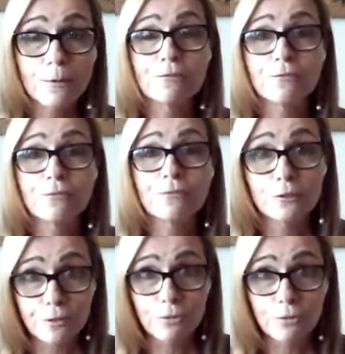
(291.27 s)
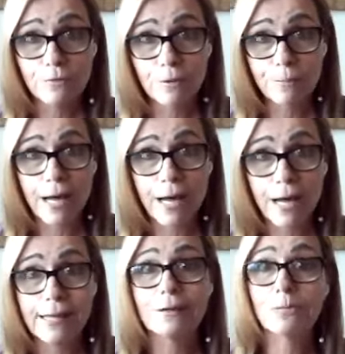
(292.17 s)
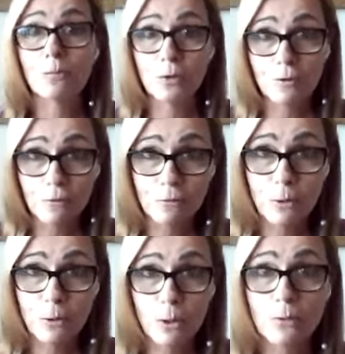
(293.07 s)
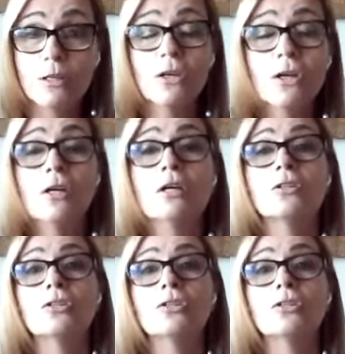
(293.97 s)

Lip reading: the full view of the pilot with Moving Forward